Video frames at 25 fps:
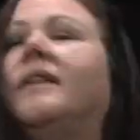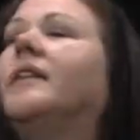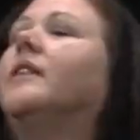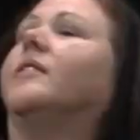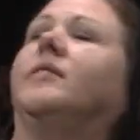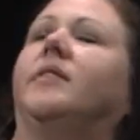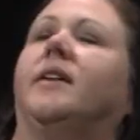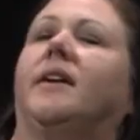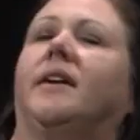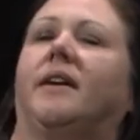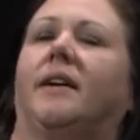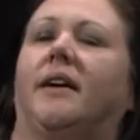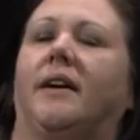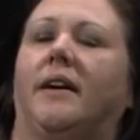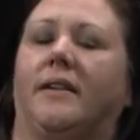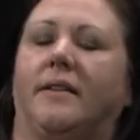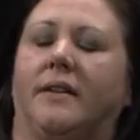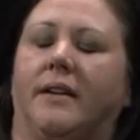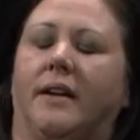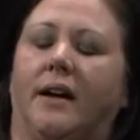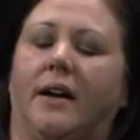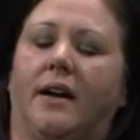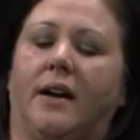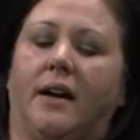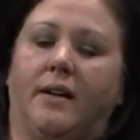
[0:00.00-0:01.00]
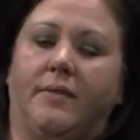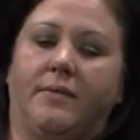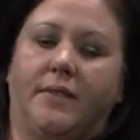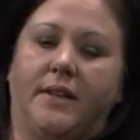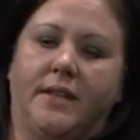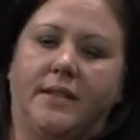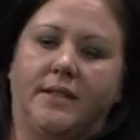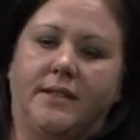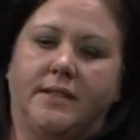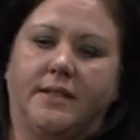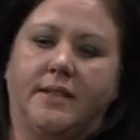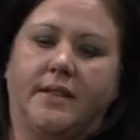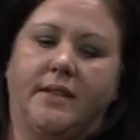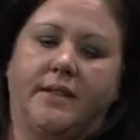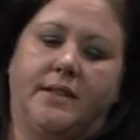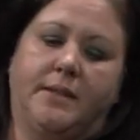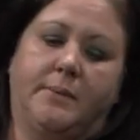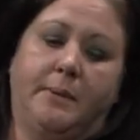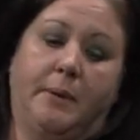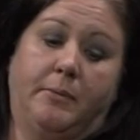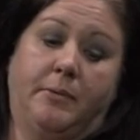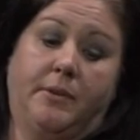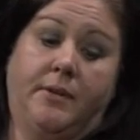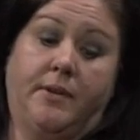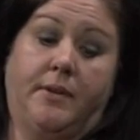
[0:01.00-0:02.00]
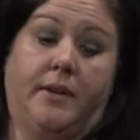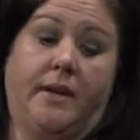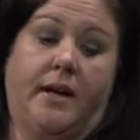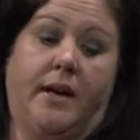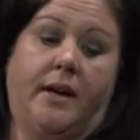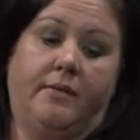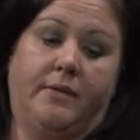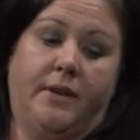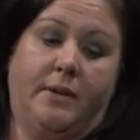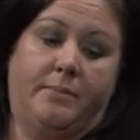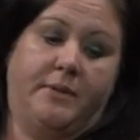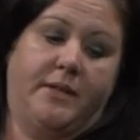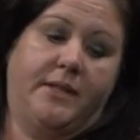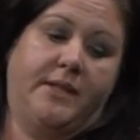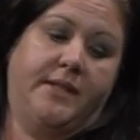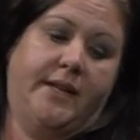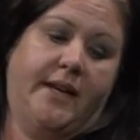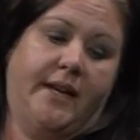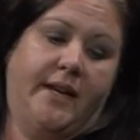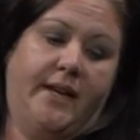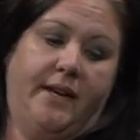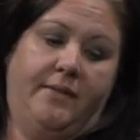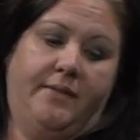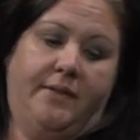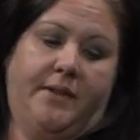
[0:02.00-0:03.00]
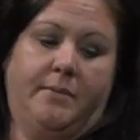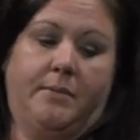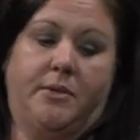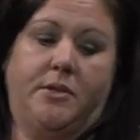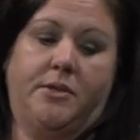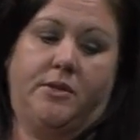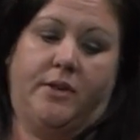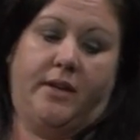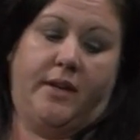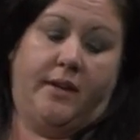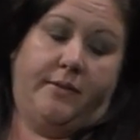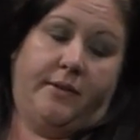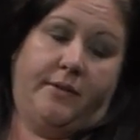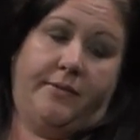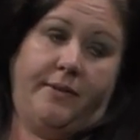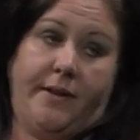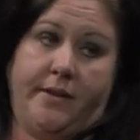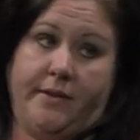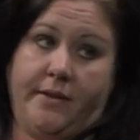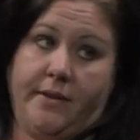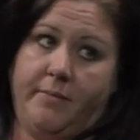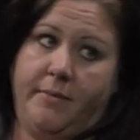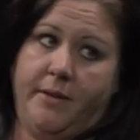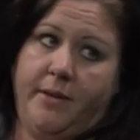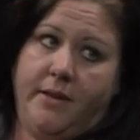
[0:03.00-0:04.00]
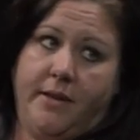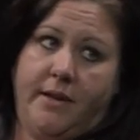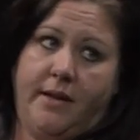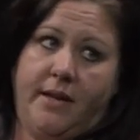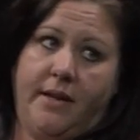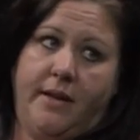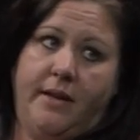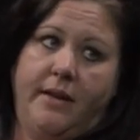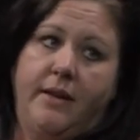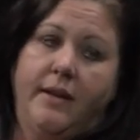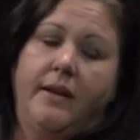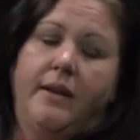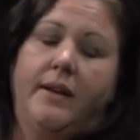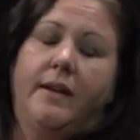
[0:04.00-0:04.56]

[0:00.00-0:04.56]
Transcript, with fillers: know, not obviously these people do not represent even the majority of the faith community,